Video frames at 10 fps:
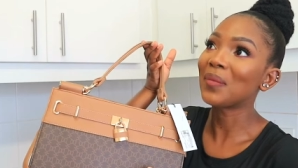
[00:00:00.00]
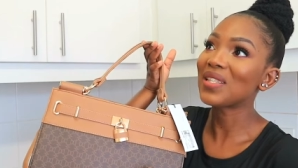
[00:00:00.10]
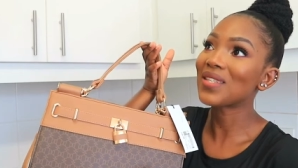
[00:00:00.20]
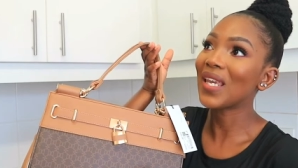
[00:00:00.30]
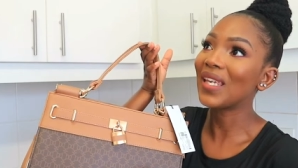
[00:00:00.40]
am I
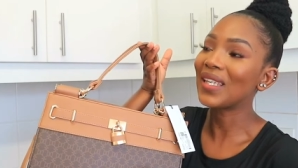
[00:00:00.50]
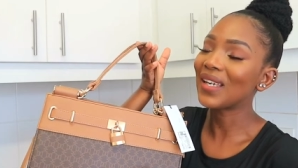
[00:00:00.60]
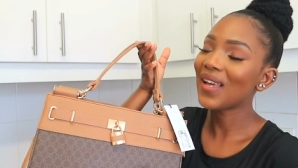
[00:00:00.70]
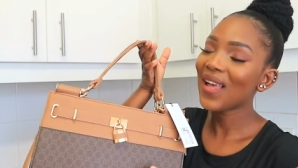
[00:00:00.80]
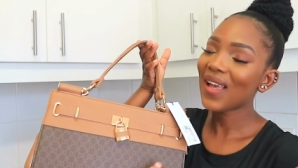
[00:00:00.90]

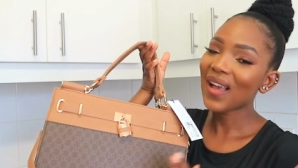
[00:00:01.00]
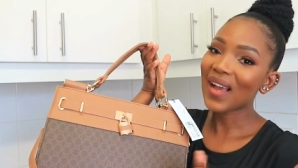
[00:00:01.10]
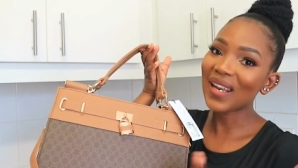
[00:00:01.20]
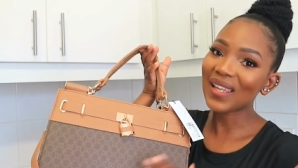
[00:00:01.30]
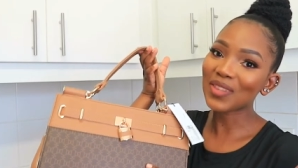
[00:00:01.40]
saying?
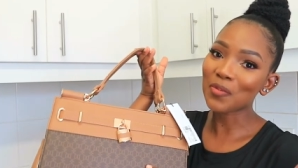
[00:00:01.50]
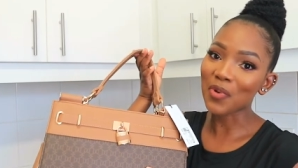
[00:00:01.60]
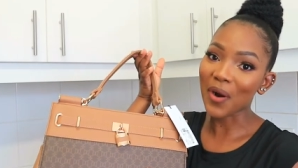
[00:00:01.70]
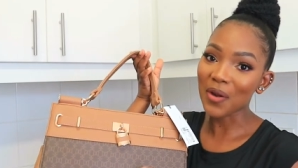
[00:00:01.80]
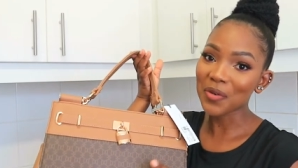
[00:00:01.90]
I like the
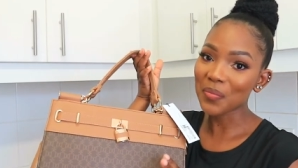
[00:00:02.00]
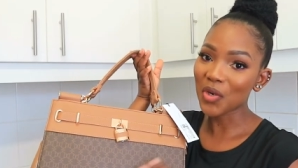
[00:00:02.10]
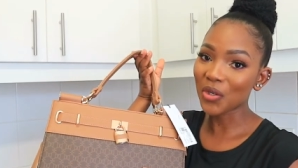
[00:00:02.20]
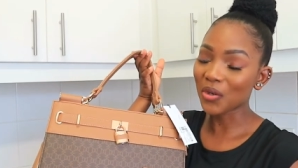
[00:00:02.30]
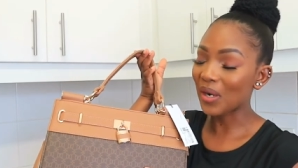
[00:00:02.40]
brown
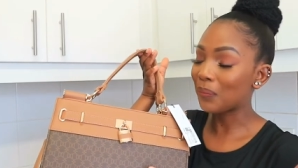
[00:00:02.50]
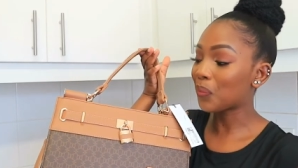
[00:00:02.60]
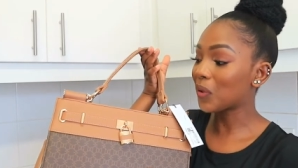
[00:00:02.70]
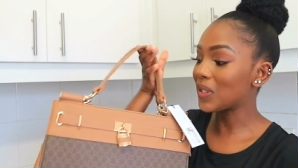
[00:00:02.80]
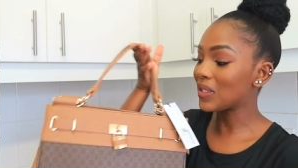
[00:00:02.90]
monogram
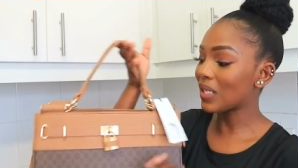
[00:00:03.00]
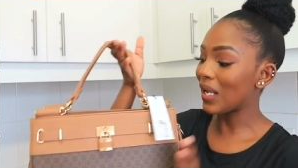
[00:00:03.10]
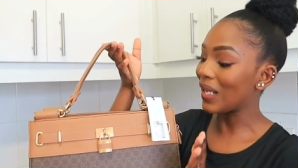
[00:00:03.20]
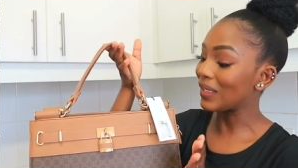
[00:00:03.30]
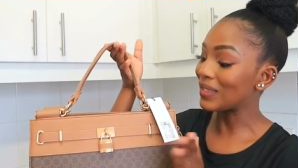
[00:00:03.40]
print,
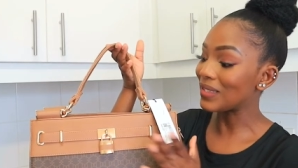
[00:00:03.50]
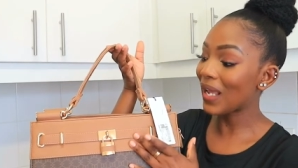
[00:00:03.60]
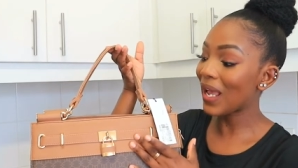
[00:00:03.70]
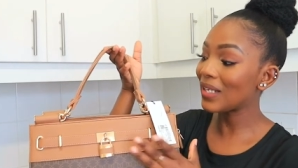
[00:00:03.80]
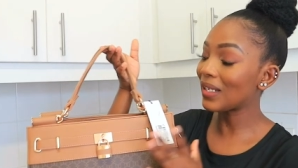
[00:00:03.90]
I like the
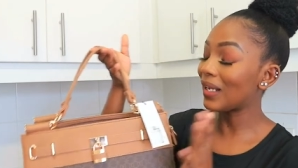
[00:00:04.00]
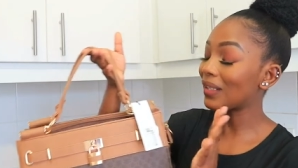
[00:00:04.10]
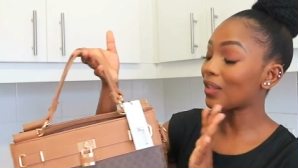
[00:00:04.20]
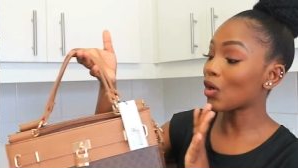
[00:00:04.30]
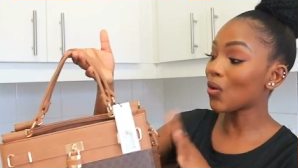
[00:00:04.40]
tan, I
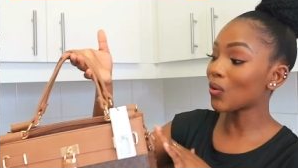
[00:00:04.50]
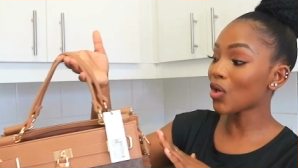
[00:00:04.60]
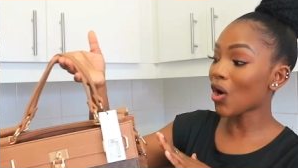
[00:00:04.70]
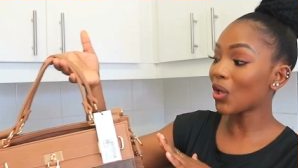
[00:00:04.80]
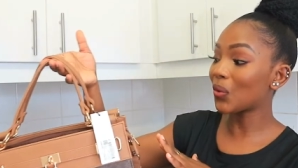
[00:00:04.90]
like the gold
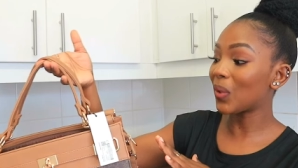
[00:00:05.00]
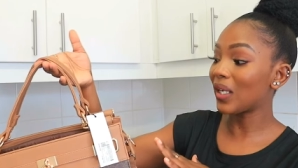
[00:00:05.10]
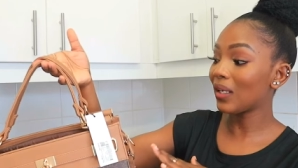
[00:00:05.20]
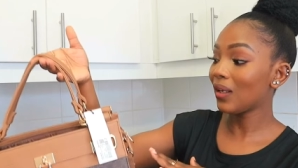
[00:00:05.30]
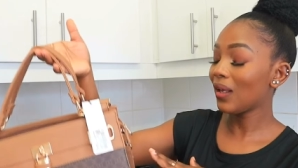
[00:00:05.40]

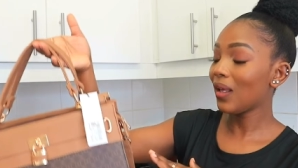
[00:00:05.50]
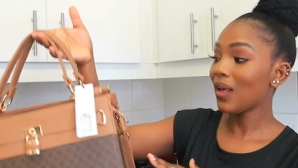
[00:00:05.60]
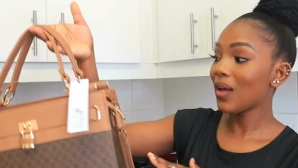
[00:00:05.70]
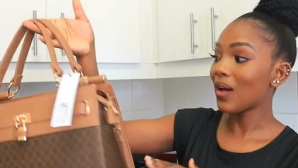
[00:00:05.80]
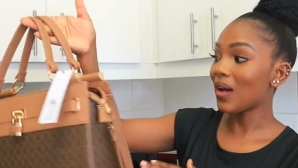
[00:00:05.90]
hardware.
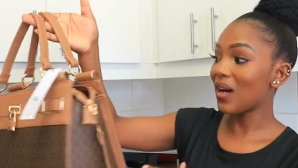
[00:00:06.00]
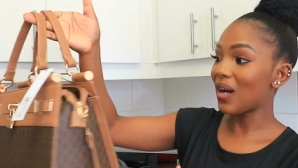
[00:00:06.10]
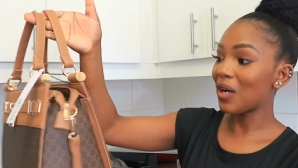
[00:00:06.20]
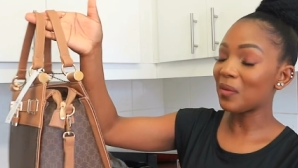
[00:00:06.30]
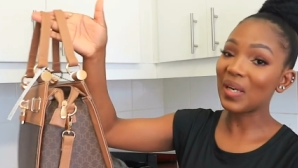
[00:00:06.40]

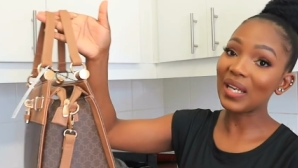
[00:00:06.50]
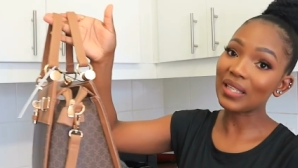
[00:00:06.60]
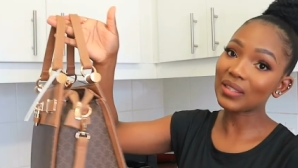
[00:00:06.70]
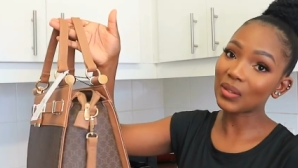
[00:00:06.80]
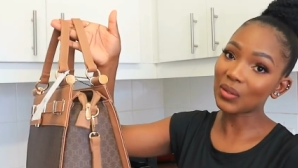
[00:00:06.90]
Um, I
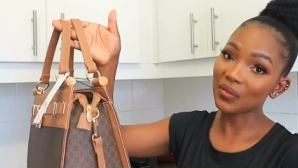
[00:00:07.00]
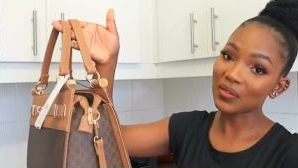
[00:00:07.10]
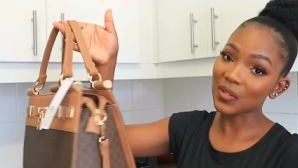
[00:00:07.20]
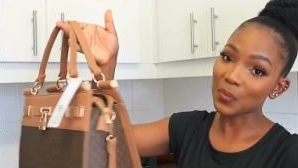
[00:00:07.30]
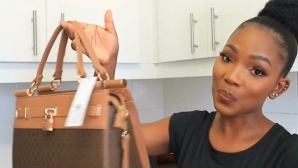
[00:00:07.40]
like the look of
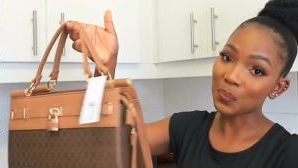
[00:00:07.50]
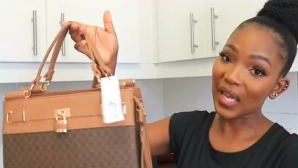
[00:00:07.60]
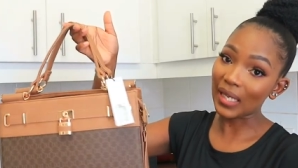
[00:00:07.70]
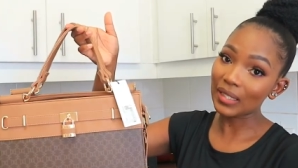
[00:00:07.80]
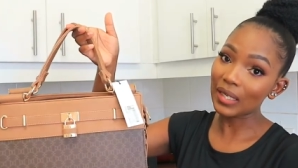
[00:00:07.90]
this
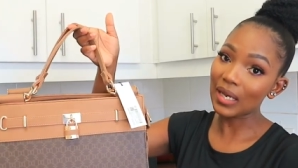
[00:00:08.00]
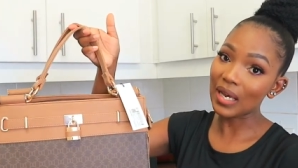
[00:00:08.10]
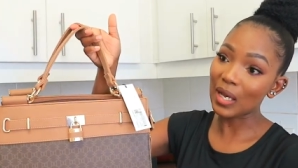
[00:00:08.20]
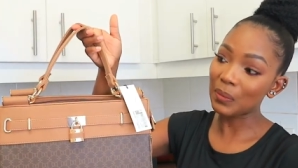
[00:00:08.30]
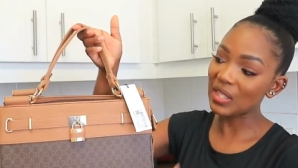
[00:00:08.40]
bag.
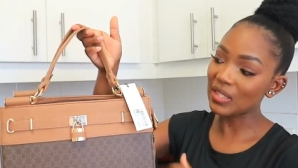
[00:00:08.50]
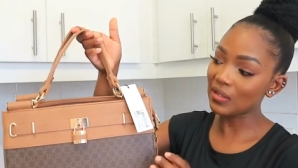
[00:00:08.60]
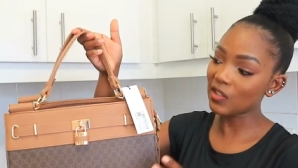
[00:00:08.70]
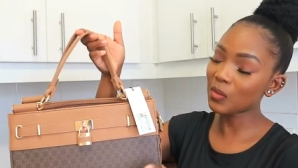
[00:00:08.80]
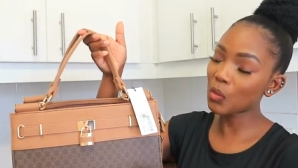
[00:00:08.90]
Um, there's
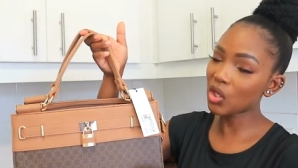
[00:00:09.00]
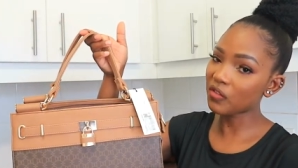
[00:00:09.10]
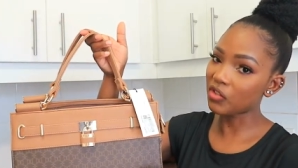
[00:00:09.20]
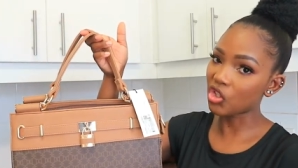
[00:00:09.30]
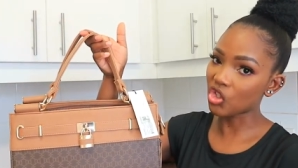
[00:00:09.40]
a
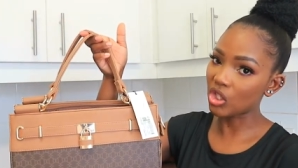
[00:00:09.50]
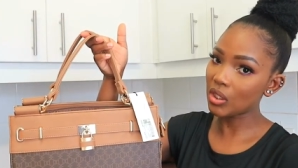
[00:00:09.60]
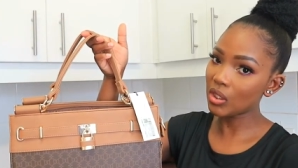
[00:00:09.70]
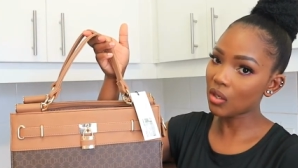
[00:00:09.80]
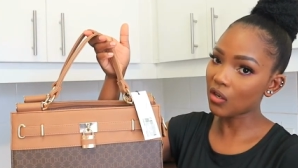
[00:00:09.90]
smaller
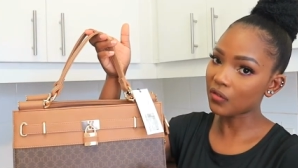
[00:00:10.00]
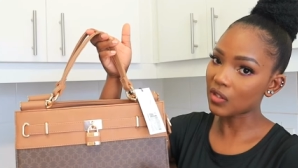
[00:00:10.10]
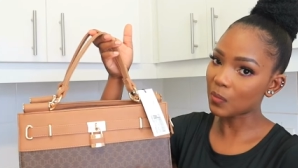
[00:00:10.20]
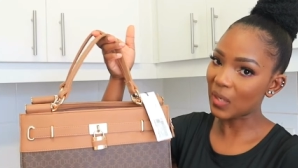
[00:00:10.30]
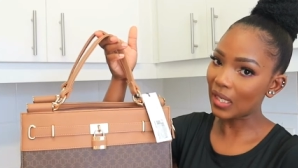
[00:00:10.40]
version of
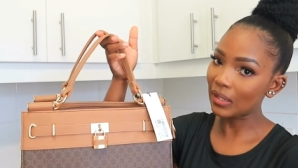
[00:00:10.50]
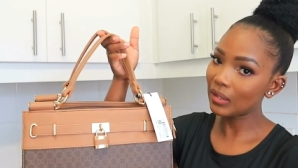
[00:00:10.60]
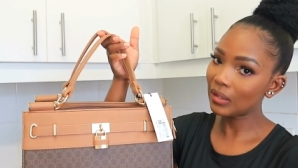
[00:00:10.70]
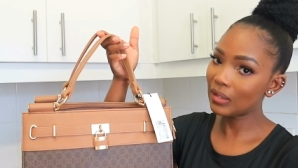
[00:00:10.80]
this bag.